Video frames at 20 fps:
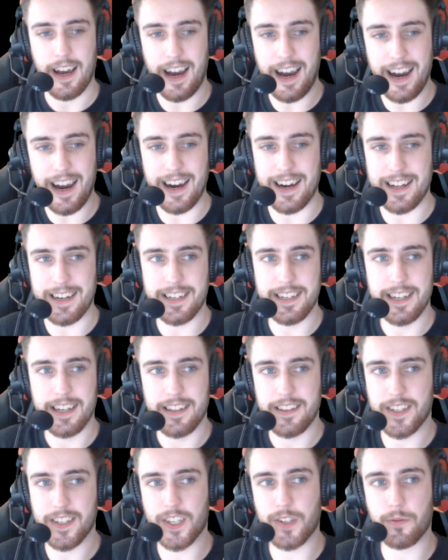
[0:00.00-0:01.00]
And
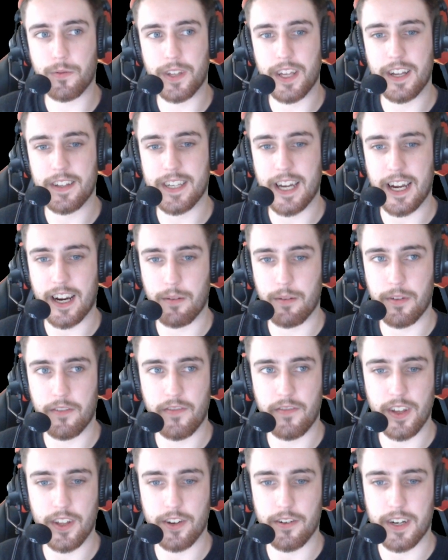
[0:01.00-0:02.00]
this is where the attacker,
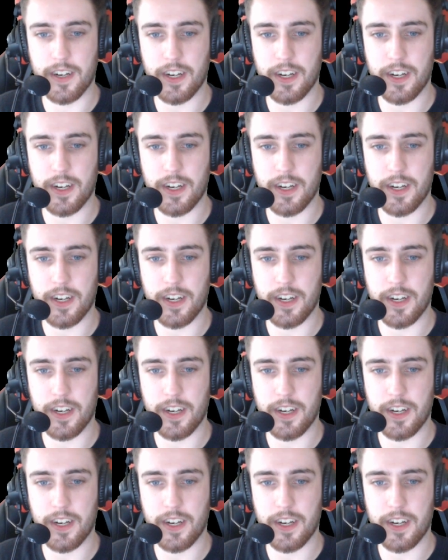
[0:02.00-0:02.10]
midfielder, and